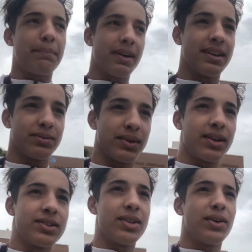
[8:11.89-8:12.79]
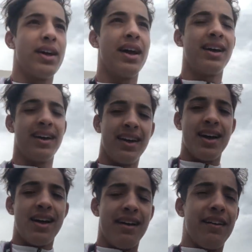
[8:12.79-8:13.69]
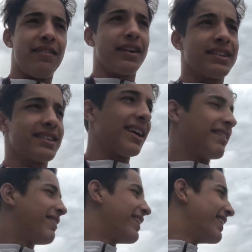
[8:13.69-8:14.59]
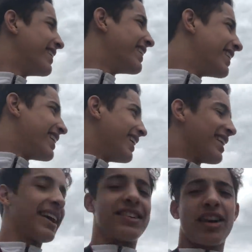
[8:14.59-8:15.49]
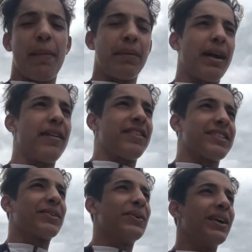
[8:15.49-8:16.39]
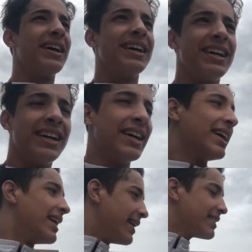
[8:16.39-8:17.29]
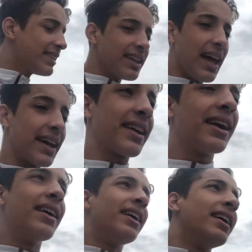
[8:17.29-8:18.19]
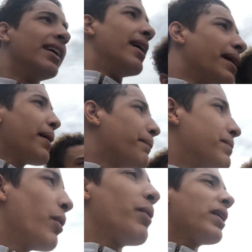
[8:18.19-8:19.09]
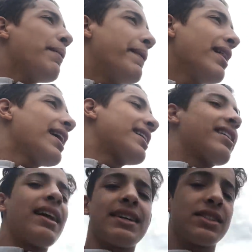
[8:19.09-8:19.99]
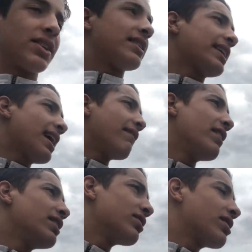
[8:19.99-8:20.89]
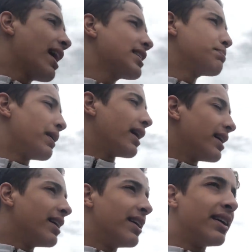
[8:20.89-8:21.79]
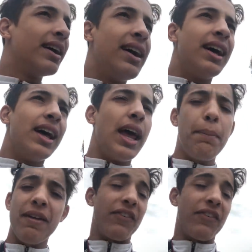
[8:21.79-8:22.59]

because we're going to do fun stuff. We are. Like drop her off at school. Uh-huh. Isn't it like? It's true. And what would it be like in class though? Because I can't video in class, but it'd be